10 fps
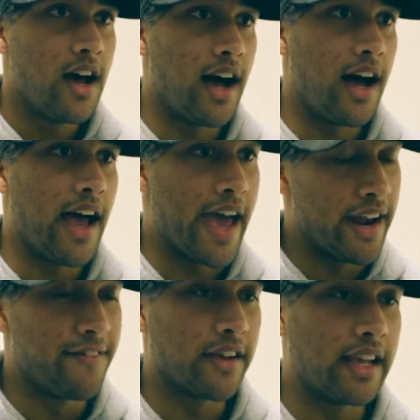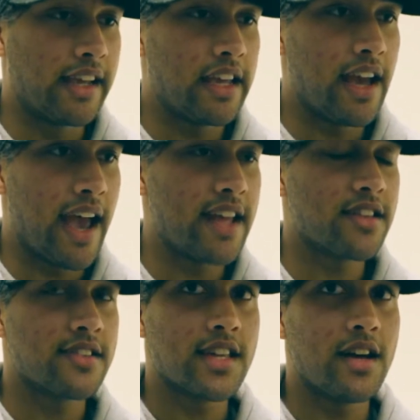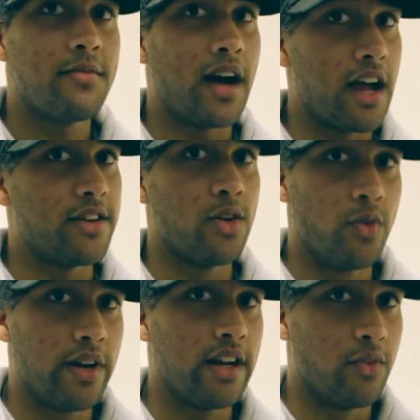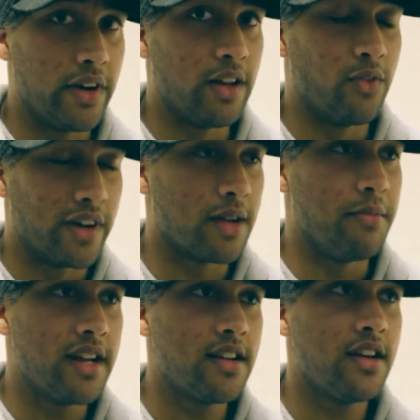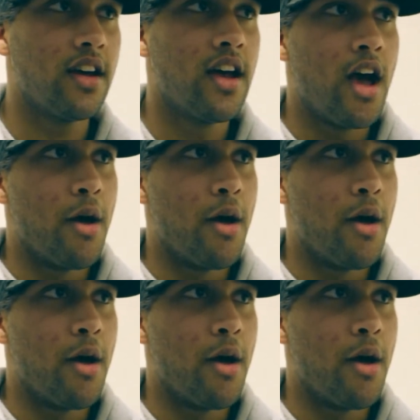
and if you can get your hands on some, I do really recommend it.